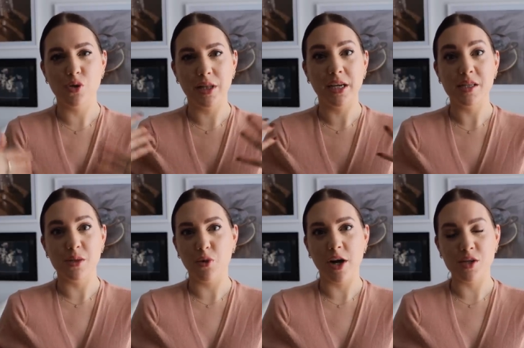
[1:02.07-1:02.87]
doing like a
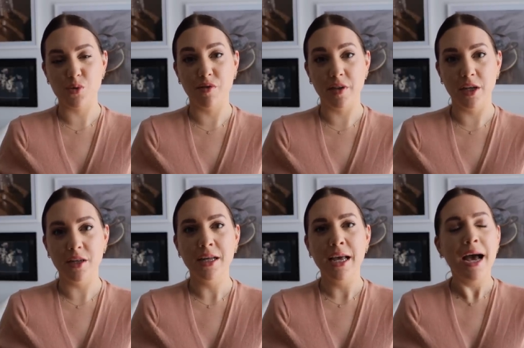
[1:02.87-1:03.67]
surprise
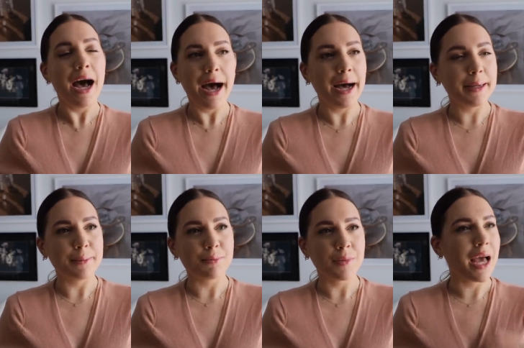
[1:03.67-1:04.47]
reveal.
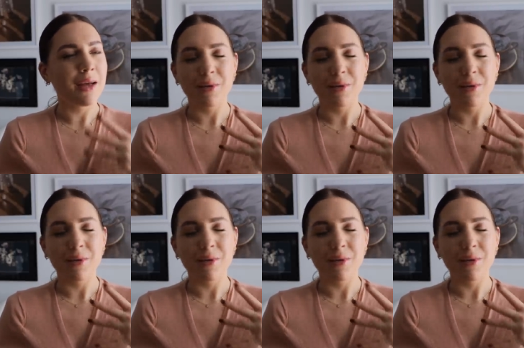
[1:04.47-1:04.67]
Um, yeah,